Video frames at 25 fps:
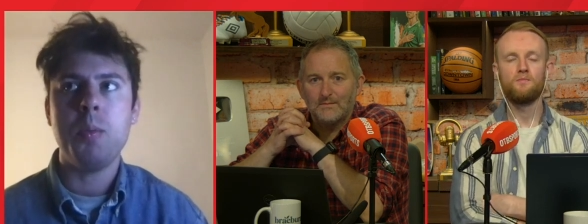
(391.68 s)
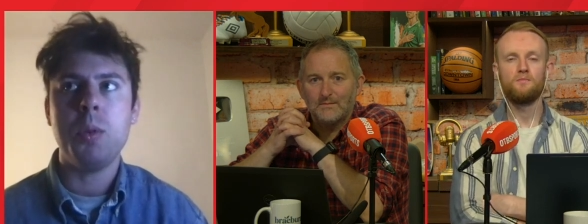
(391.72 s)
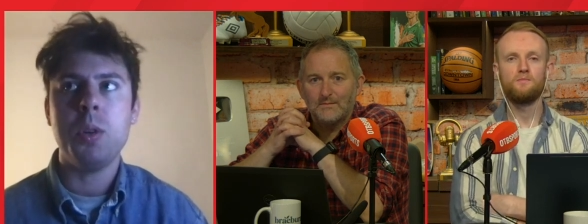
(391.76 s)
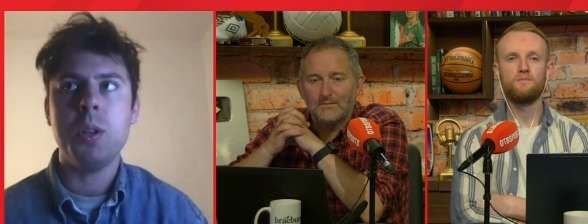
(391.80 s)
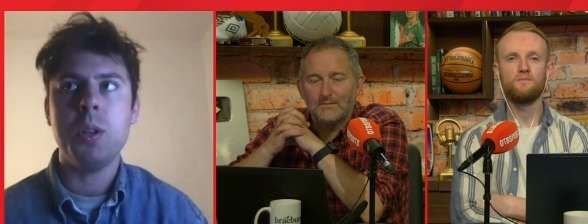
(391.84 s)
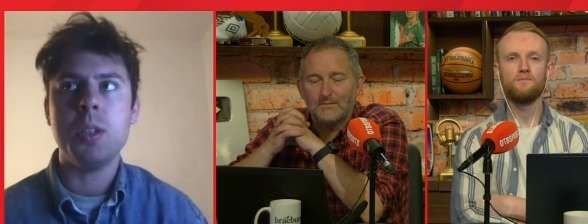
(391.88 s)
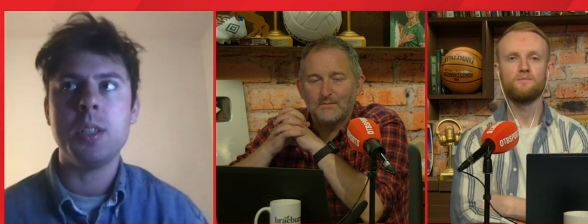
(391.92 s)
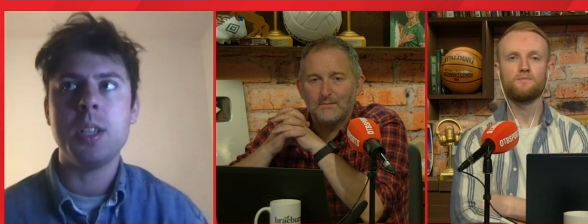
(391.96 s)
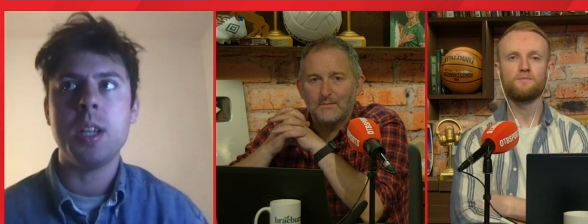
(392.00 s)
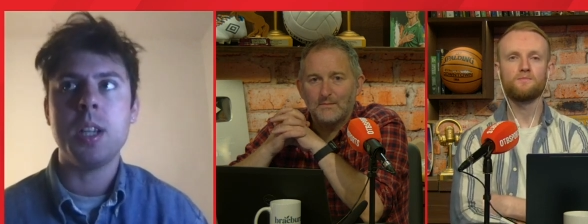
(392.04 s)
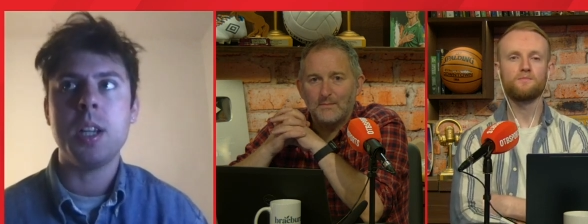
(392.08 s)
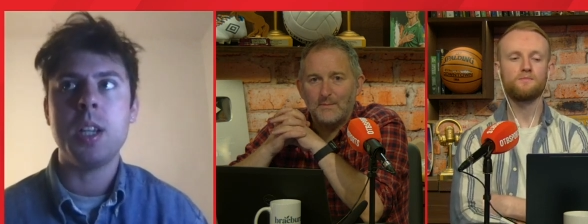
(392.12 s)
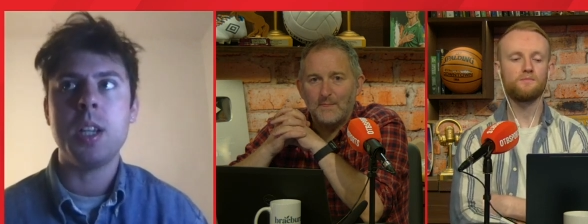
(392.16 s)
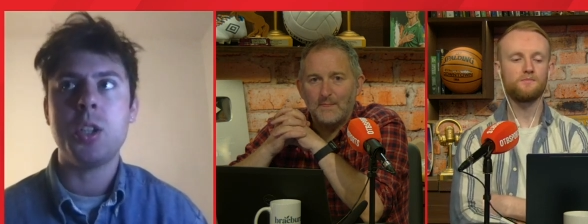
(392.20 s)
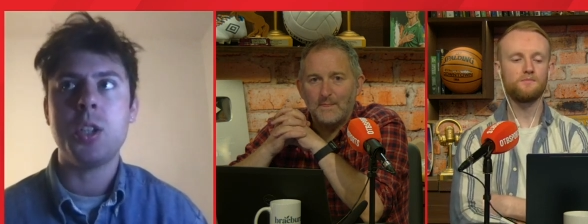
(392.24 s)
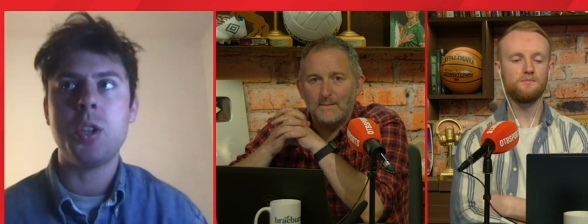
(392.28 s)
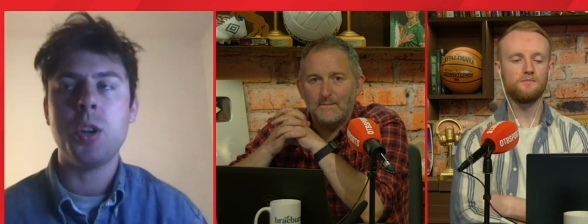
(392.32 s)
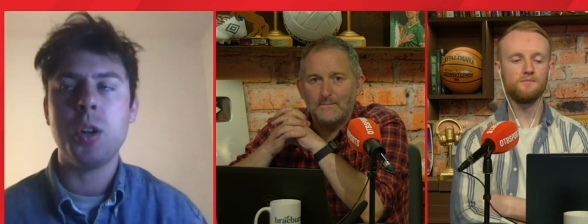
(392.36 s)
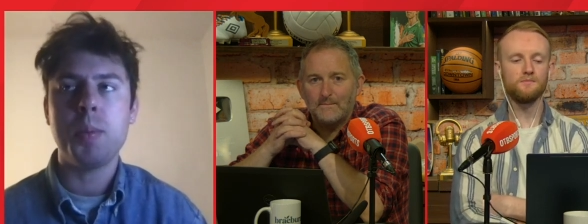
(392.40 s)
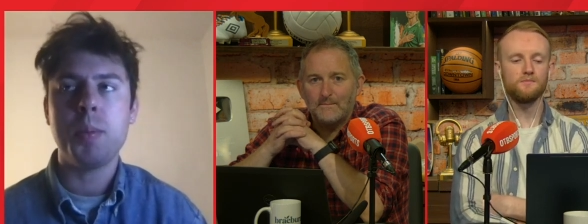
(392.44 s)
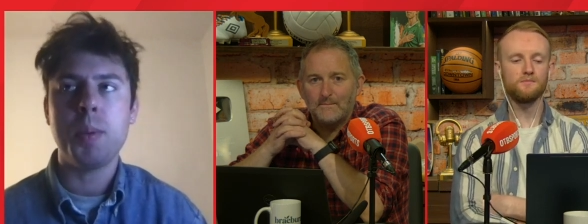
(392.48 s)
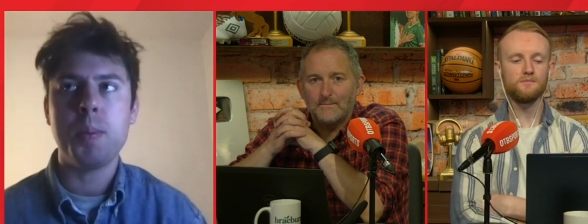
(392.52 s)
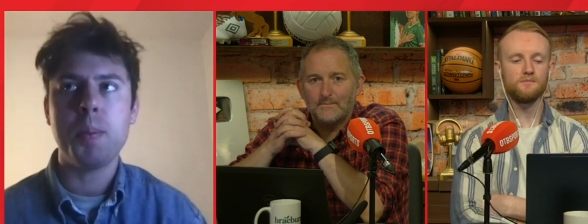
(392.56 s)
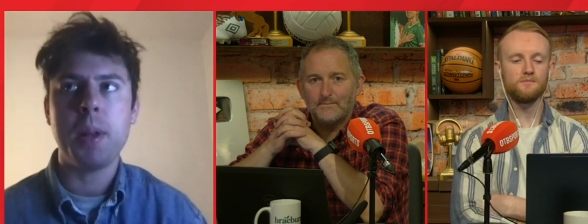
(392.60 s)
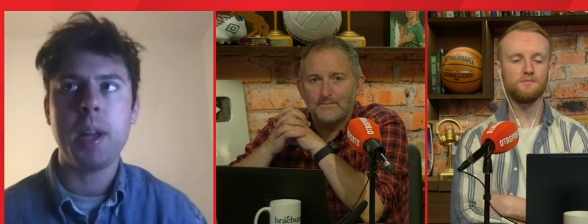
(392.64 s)
Speaker 1: was it
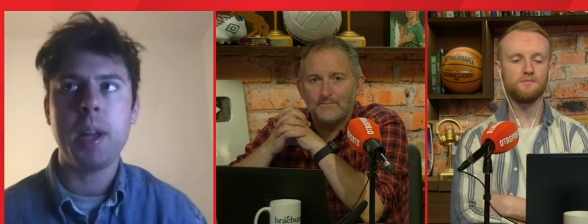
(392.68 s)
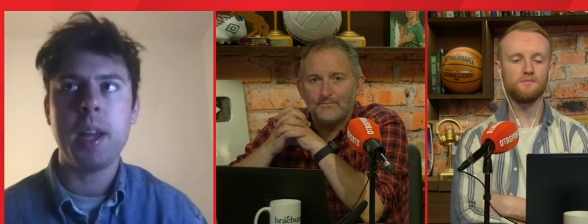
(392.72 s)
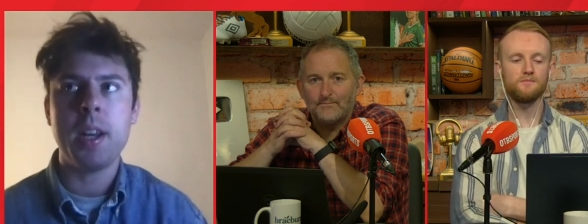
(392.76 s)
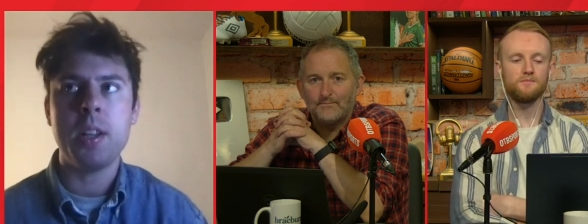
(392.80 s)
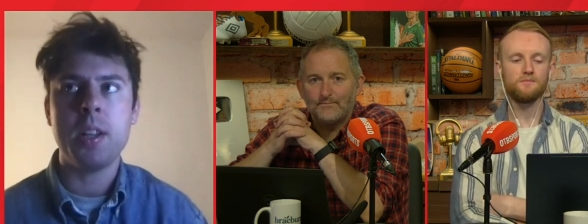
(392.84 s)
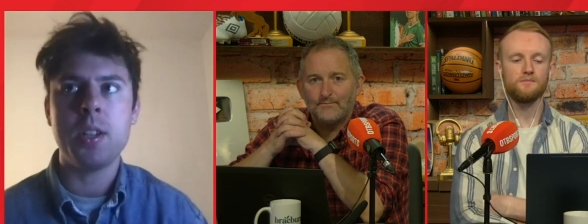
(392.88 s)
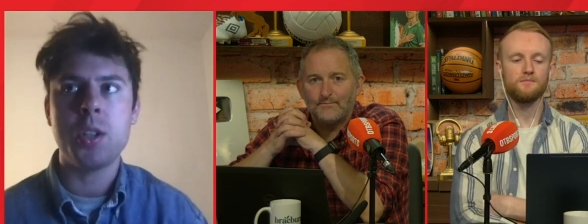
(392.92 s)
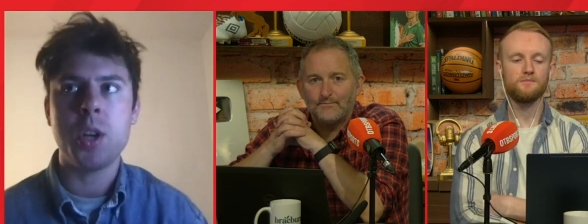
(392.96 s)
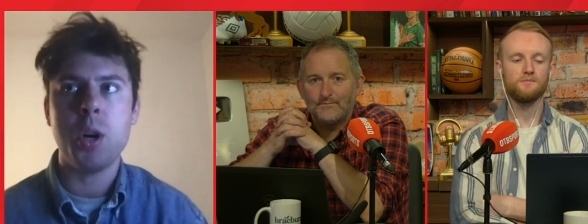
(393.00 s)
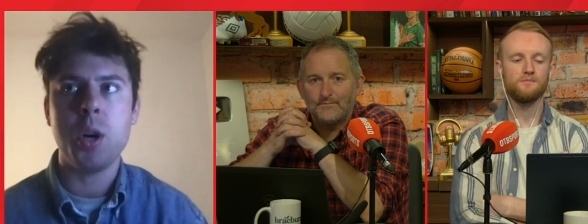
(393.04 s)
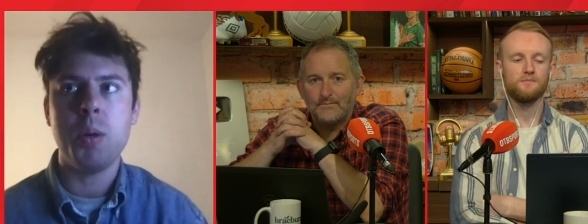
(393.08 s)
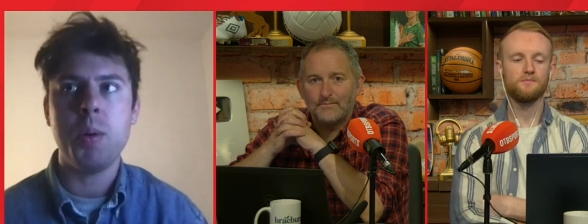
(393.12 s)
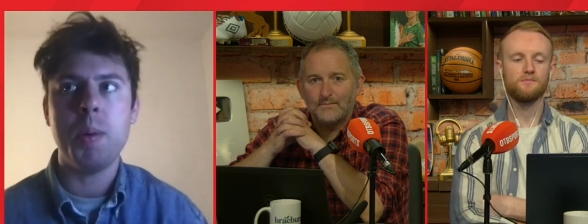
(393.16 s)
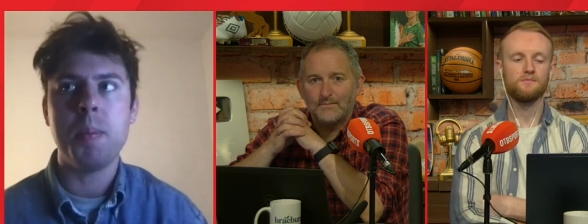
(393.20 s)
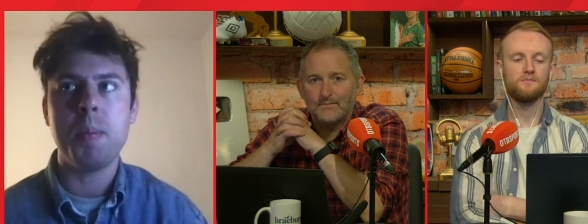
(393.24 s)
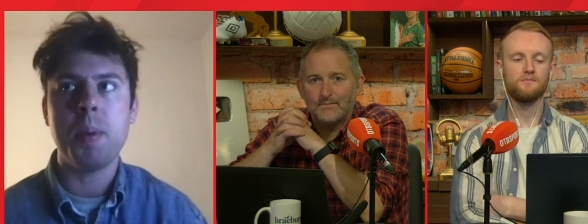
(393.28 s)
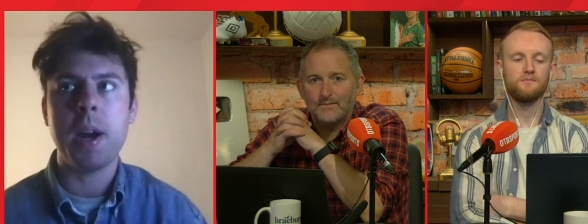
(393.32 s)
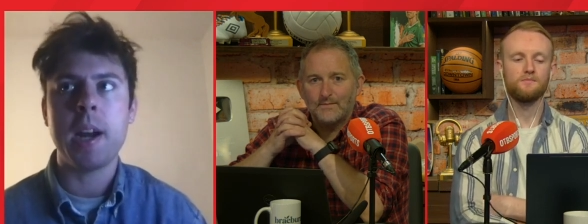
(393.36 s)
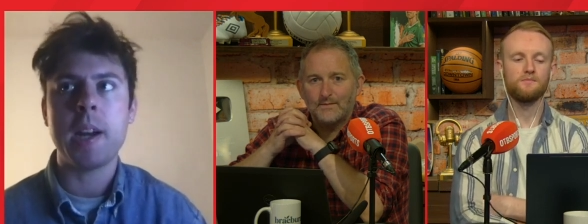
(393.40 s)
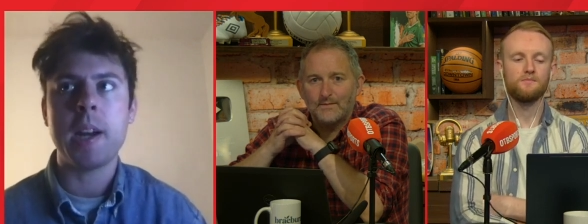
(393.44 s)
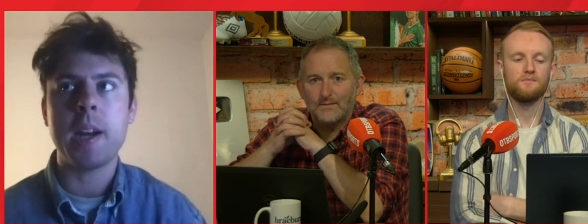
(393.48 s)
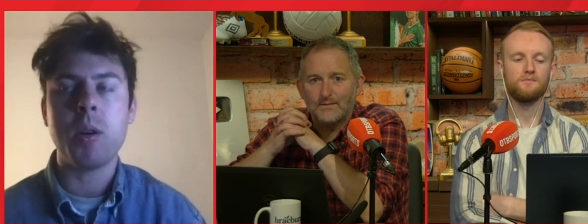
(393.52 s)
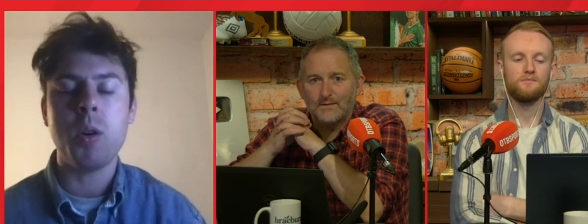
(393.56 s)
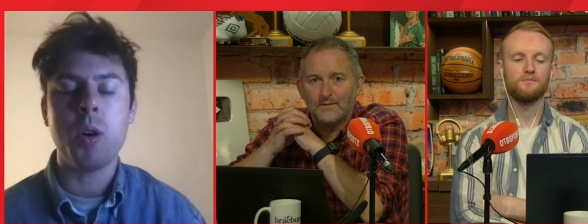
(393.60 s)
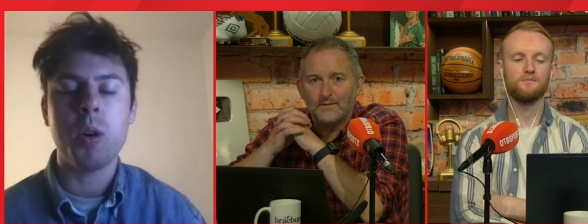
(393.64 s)
should have been played in Toman
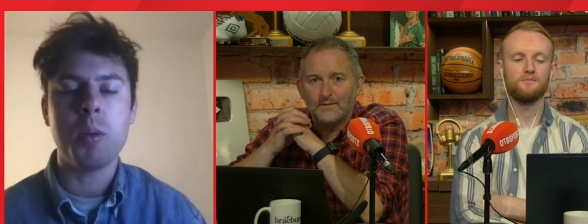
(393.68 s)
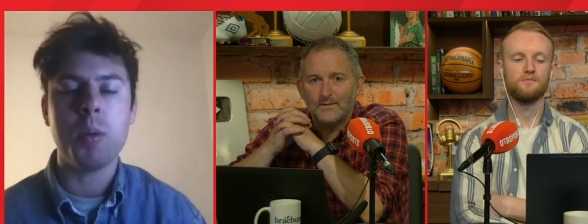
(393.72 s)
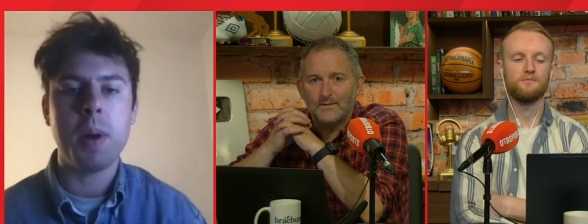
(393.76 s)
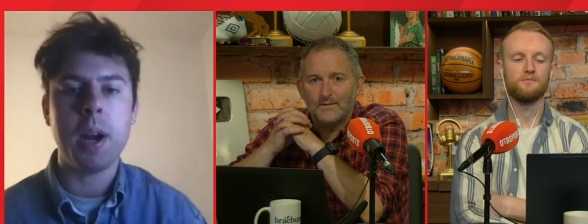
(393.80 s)
Park or